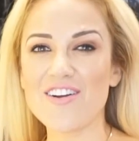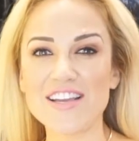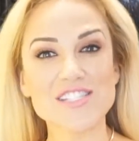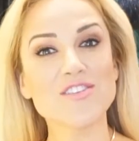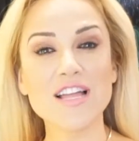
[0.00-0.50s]

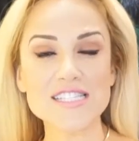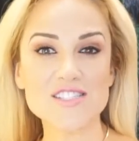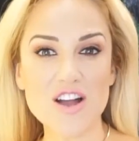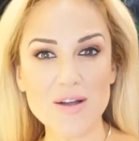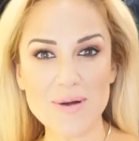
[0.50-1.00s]
Okay, so
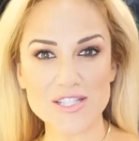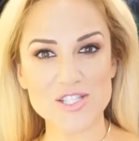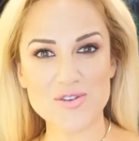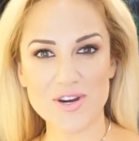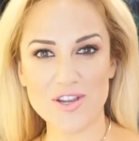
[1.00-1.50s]
let's talk about
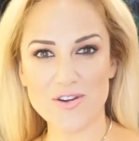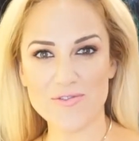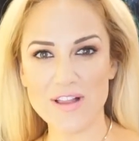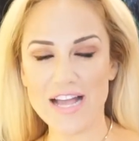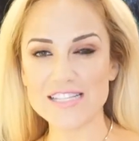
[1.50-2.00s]
storing your
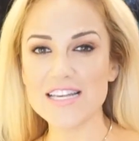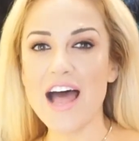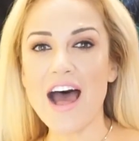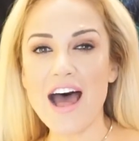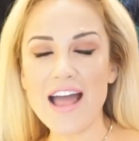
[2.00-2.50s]
flats.
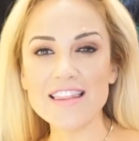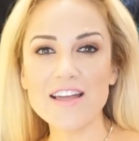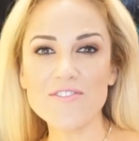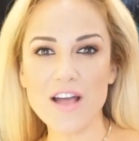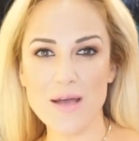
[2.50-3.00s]
I
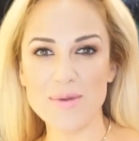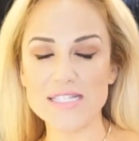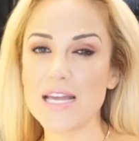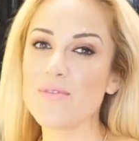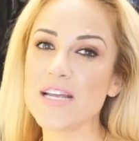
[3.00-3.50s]
love
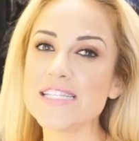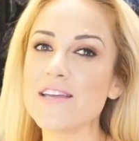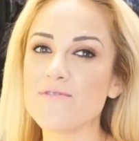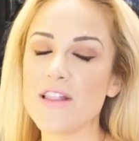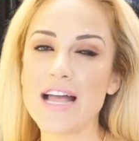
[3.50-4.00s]
cubbies, and when I
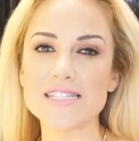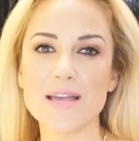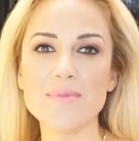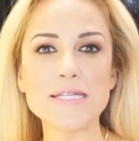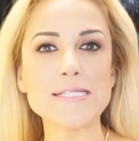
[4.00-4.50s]
say flats,
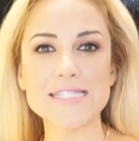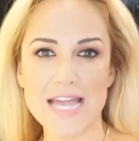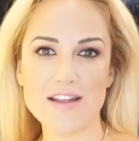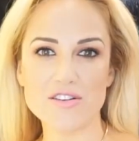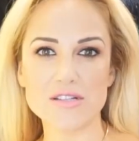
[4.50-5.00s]
I mean
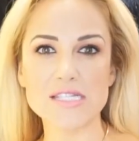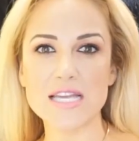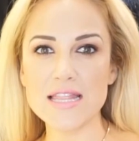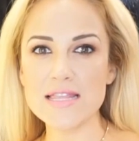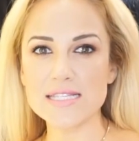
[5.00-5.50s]
sandals.
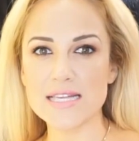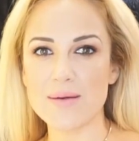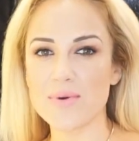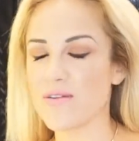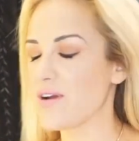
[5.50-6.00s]
In the
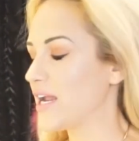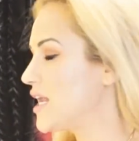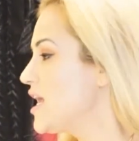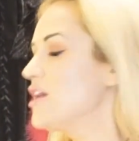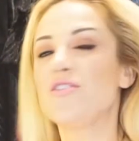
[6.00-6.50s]
summer,
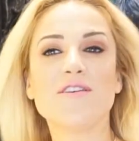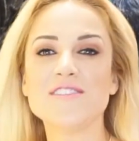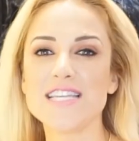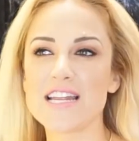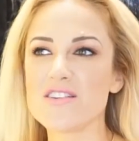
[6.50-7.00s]
right, you have
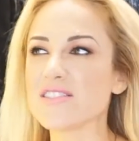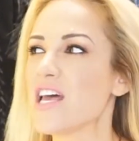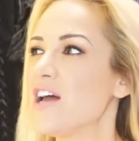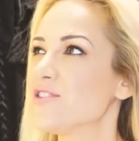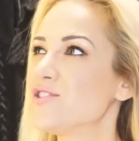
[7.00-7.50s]
sandals.
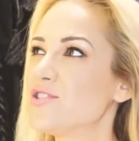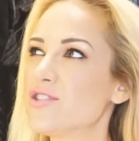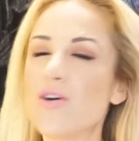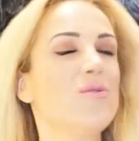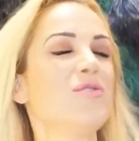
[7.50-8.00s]

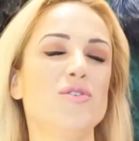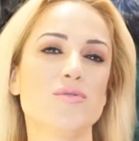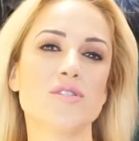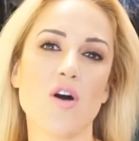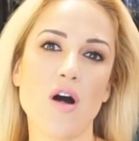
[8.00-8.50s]
Don't
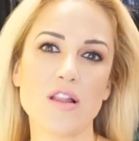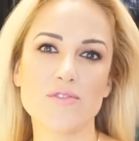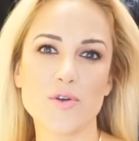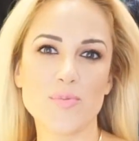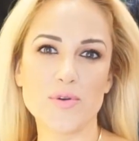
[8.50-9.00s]
use all
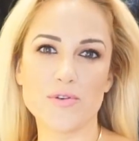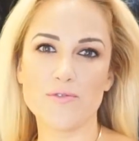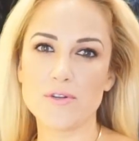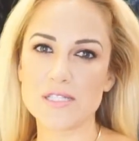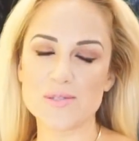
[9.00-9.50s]
of your
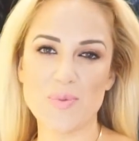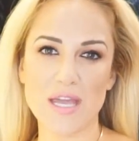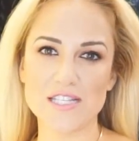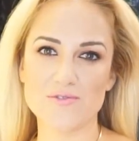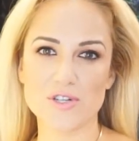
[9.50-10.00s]
beautiful
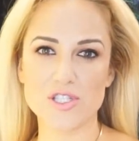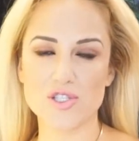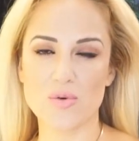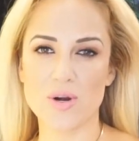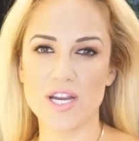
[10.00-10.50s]
space for
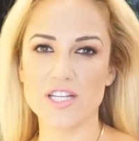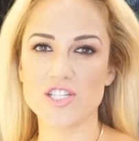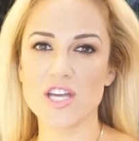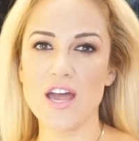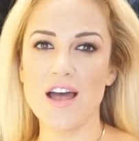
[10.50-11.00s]

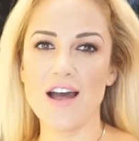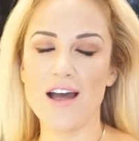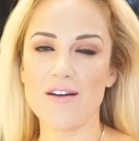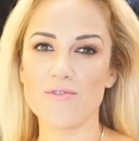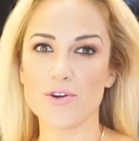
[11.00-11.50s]
storage
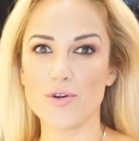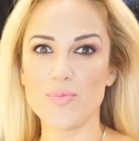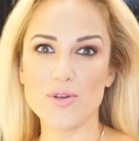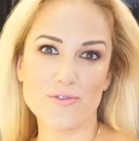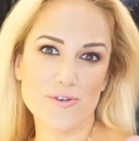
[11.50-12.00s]
for your
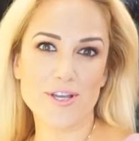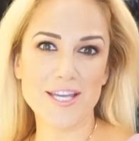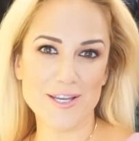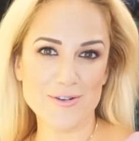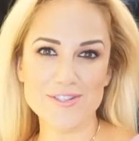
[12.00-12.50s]
beautiful
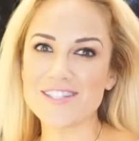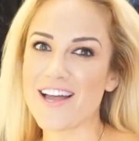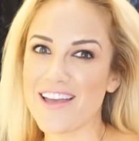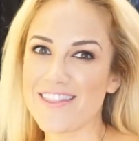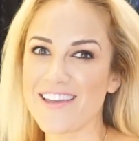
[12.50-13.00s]
heels,
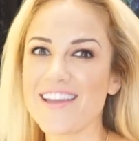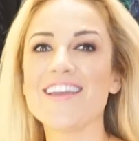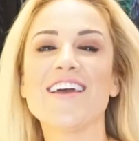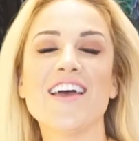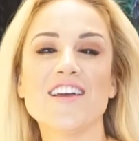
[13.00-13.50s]
I
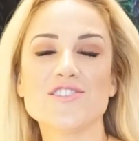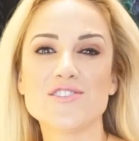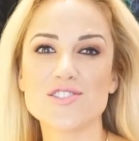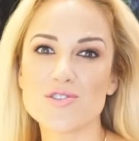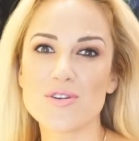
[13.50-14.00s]
think,
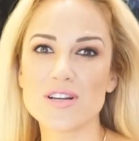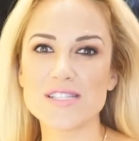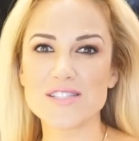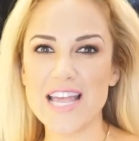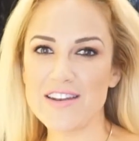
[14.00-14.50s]
to store
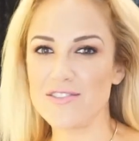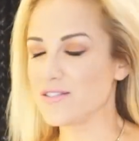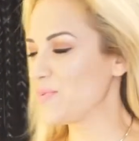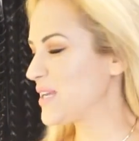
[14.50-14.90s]
sandals.